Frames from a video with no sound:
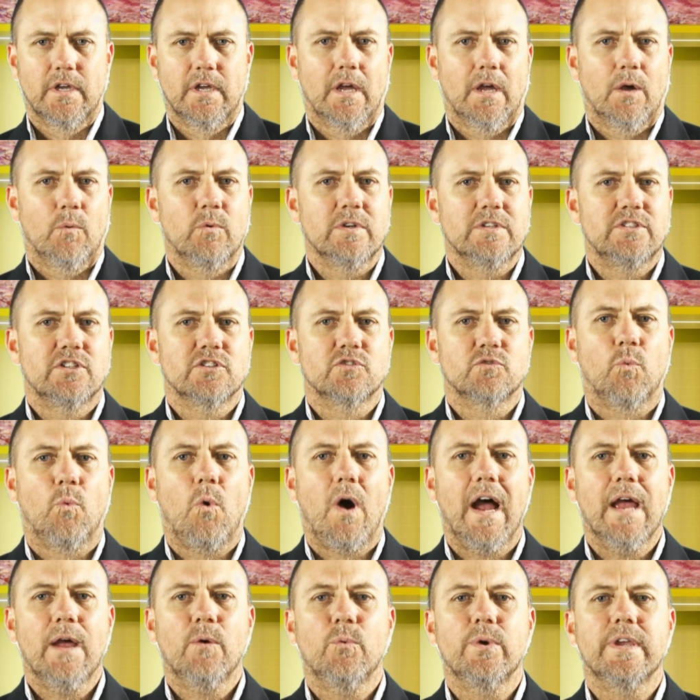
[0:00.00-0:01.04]
which is
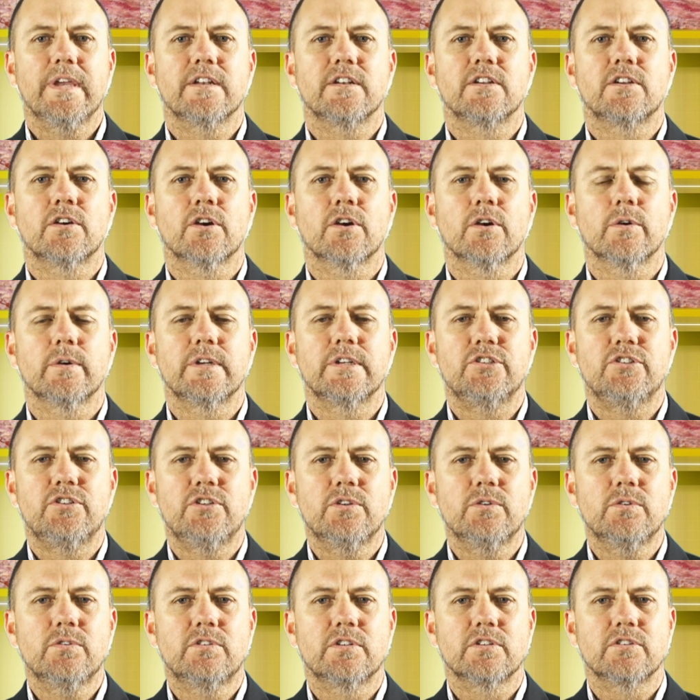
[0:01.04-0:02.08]
why we encourage
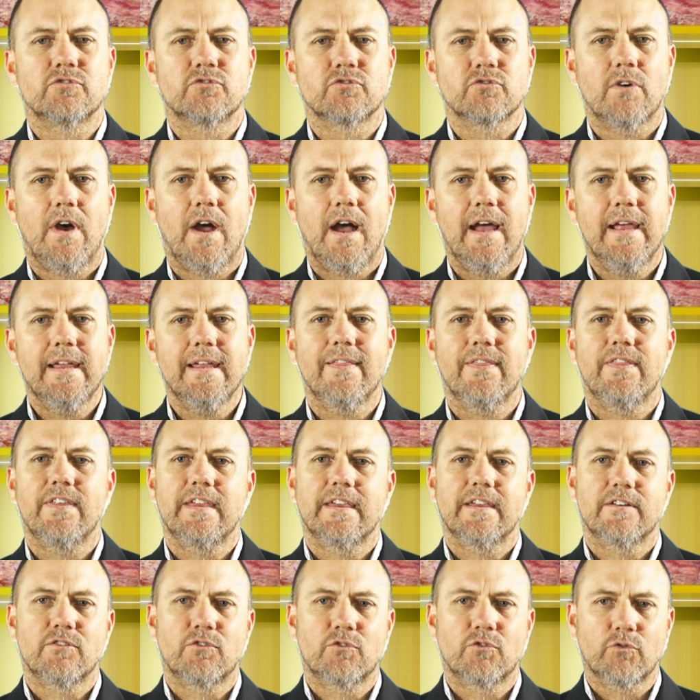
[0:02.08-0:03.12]
you to try the
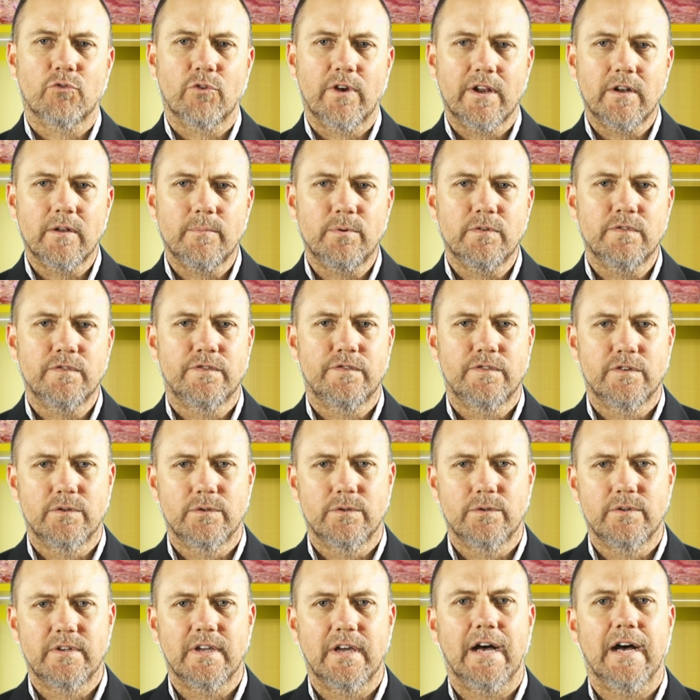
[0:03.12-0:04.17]
incredible
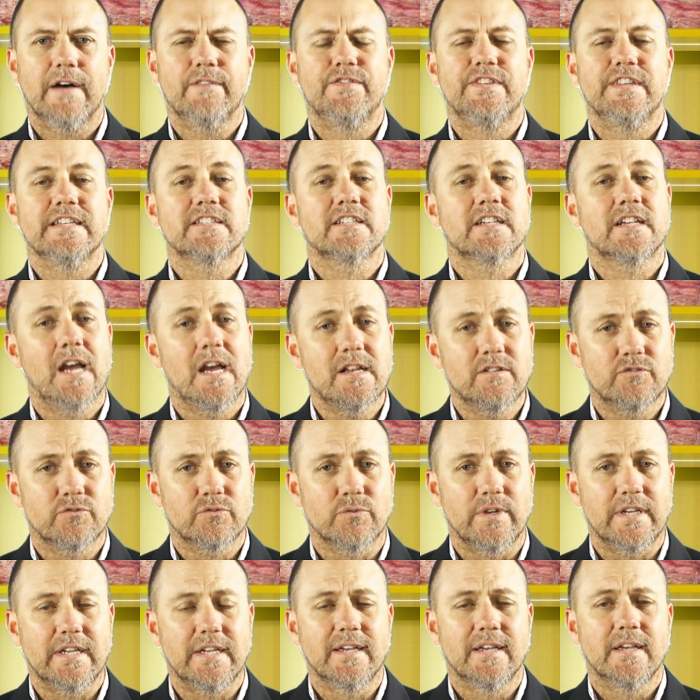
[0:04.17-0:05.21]
food of this
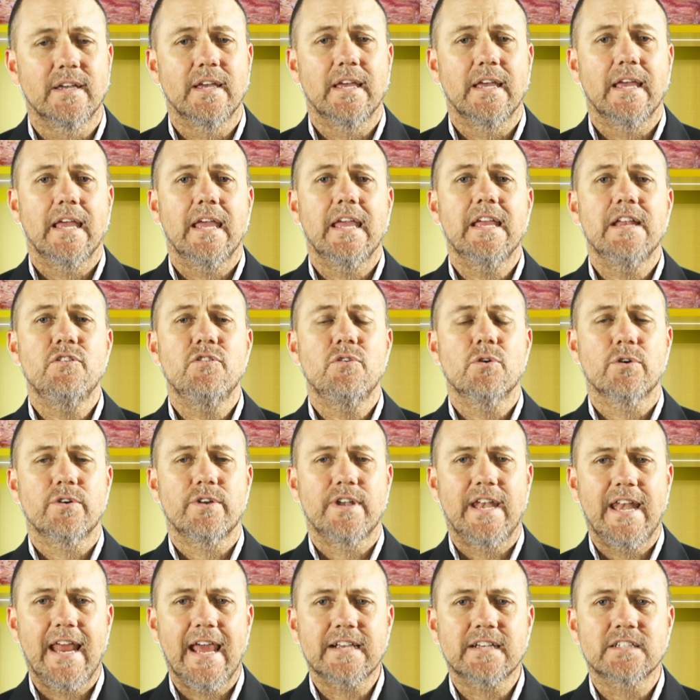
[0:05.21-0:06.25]
country in your
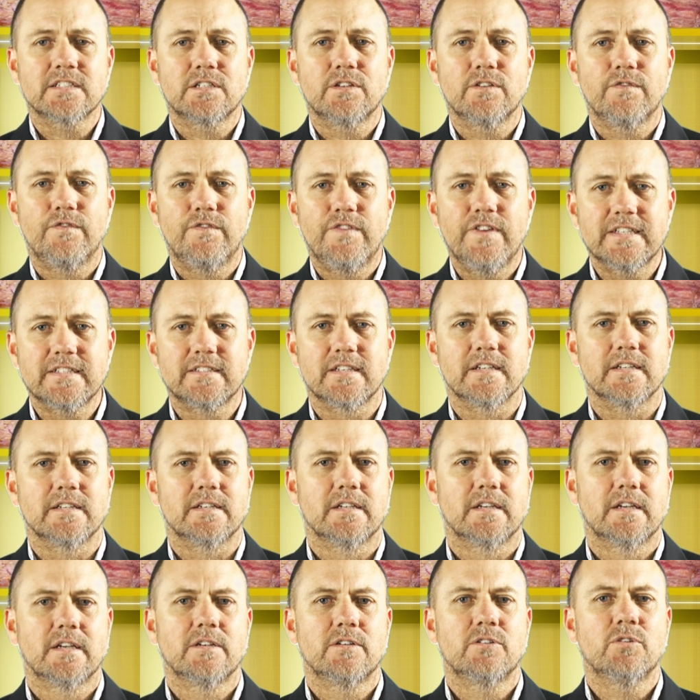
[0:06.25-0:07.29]
next visit
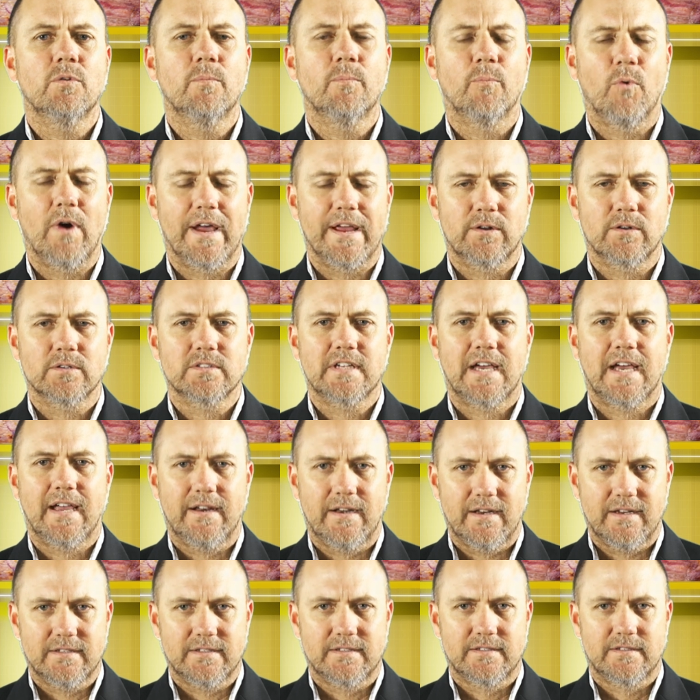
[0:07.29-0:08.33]
to Buenos
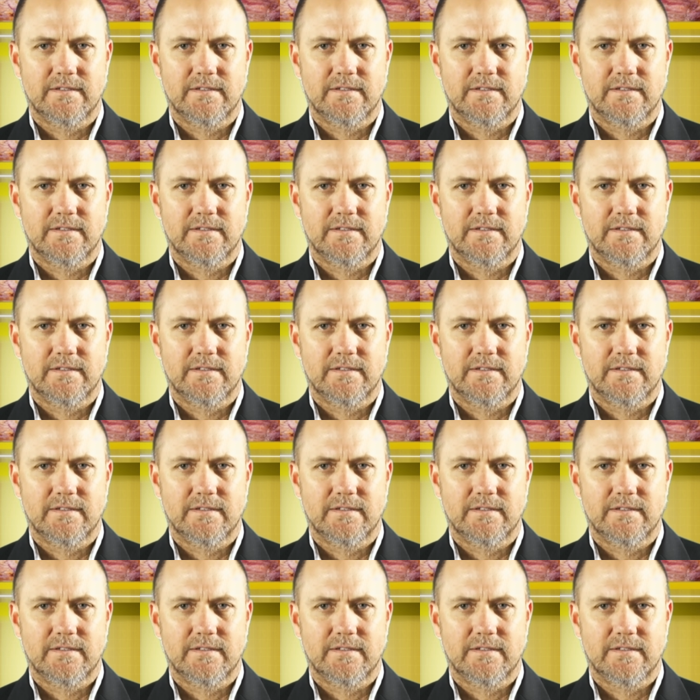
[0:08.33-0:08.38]
Aires.